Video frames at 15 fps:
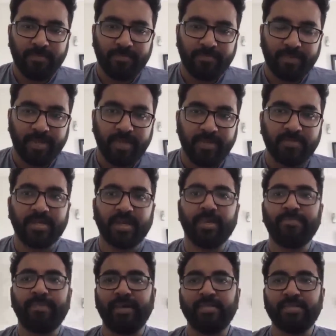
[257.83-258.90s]
prelims
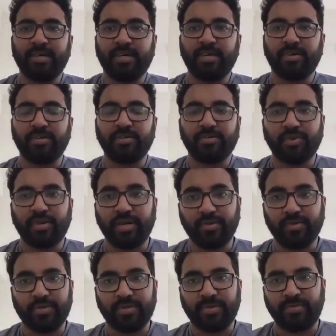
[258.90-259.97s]
and mains has also
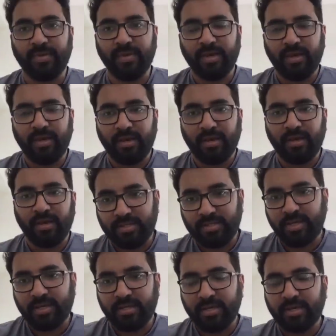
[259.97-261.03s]
reduced.
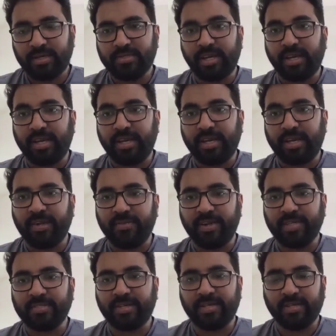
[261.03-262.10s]
This year there is ninety-five
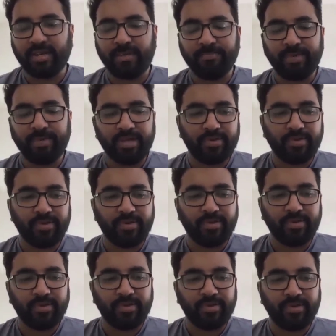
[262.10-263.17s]
days compared to
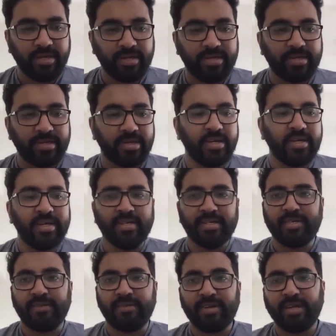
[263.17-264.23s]
around one hundred
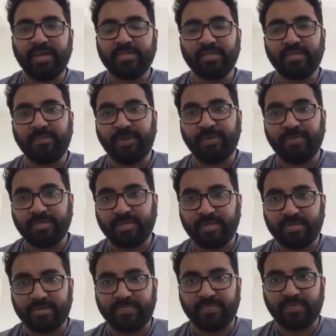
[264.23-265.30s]
seven days in the previous
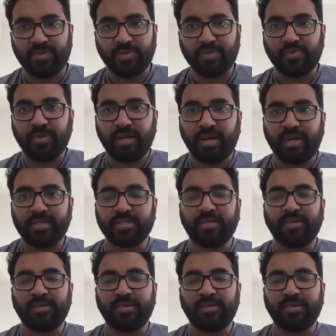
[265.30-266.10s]
years. So you will ask,